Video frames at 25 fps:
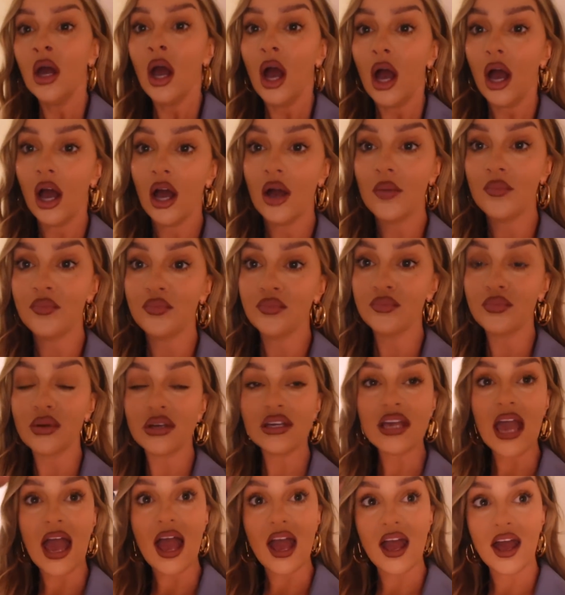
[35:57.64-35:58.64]
Um, but
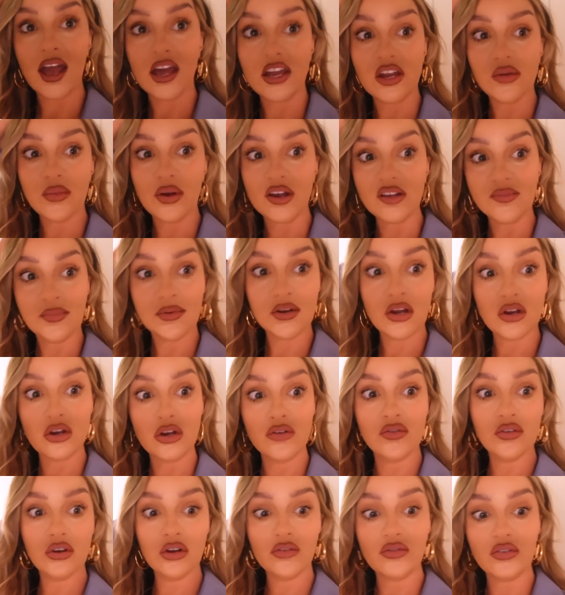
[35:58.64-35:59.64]
yeah, anyway, it's been
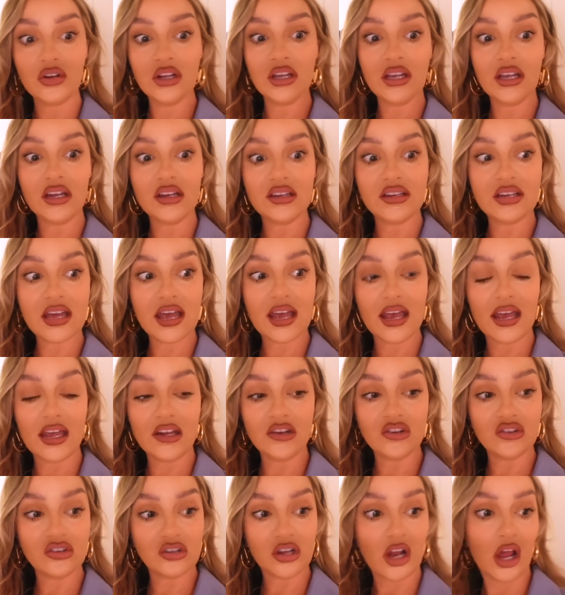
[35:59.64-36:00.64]
another lovely day,
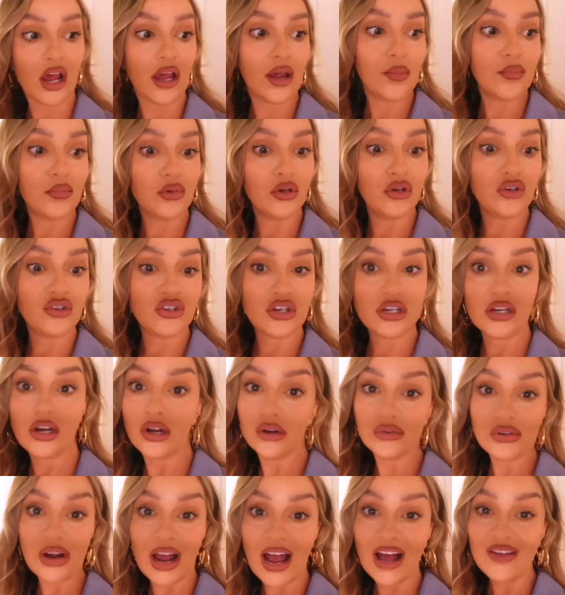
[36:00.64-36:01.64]
just like mooching
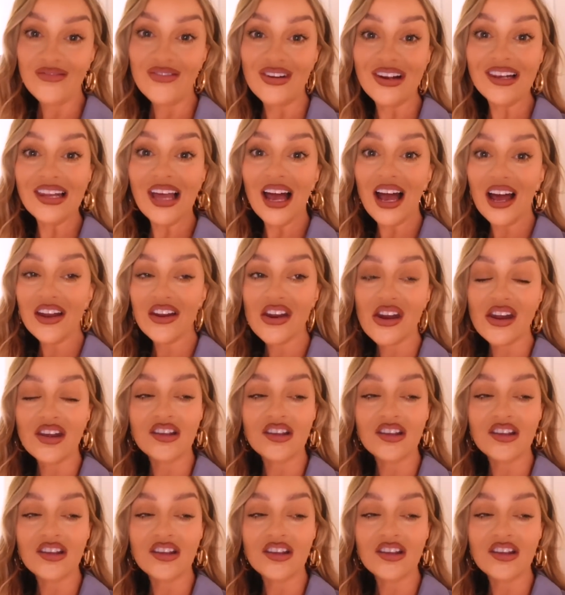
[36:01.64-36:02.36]
around Milan and